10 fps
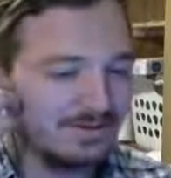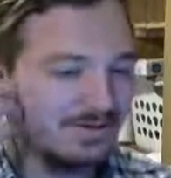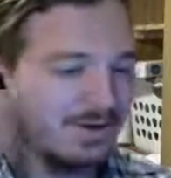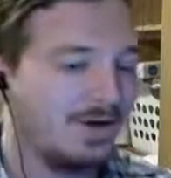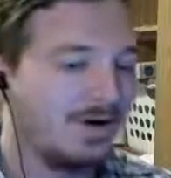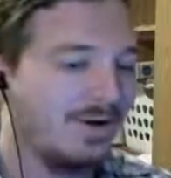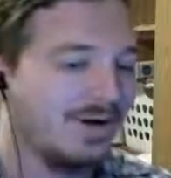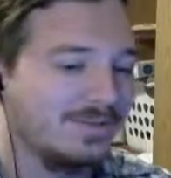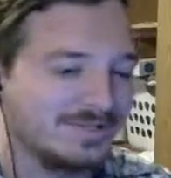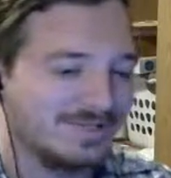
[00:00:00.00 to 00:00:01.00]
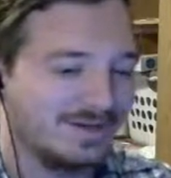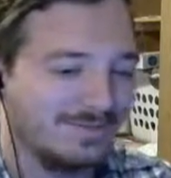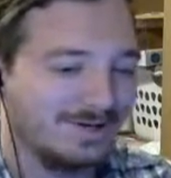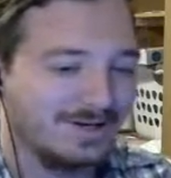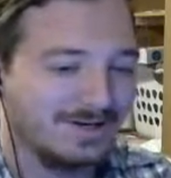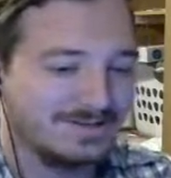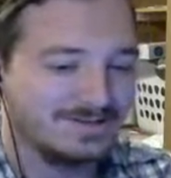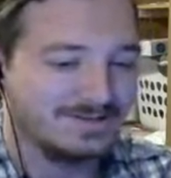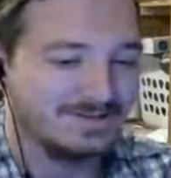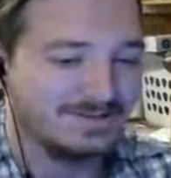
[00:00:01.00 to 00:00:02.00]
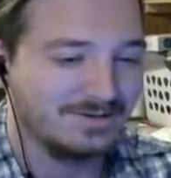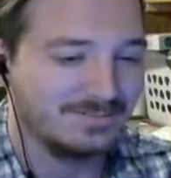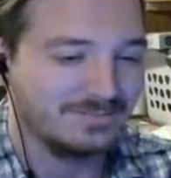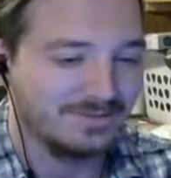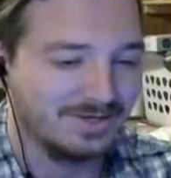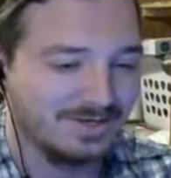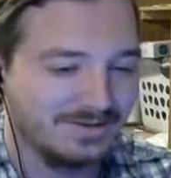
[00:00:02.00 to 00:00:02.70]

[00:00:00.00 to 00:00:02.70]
Oh, I know what's coming next. Oh boy.